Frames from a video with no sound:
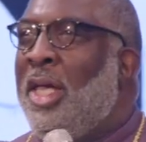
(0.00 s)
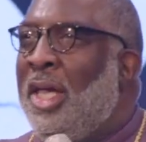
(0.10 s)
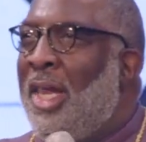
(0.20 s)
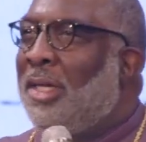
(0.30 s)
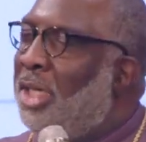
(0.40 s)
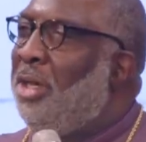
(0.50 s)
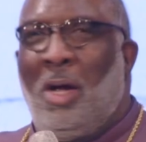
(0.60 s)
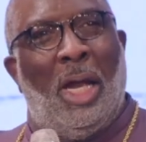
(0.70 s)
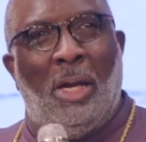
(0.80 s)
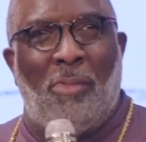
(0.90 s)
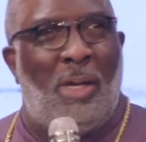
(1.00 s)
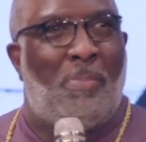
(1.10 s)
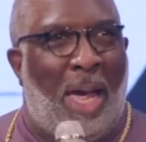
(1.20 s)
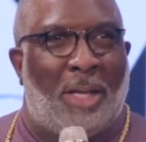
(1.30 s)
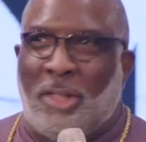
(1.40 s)
And I said, no, I ain't reading
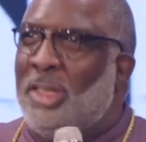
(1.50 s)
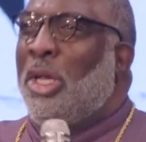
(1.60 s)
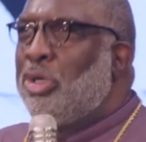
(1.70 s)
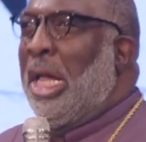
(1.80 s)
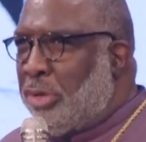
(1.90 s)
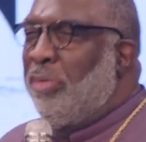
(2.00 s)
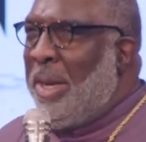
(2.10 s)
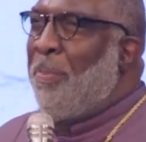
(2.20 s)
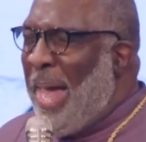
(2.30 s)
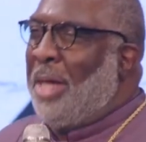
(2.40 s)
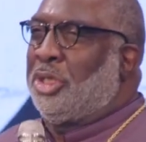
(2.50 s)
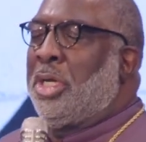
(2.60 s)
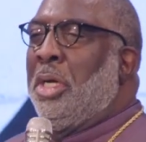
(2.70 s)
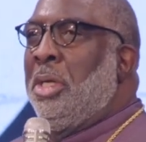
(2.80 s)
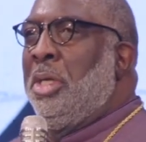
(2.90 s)
Baxter. He said, you got to read Baxter.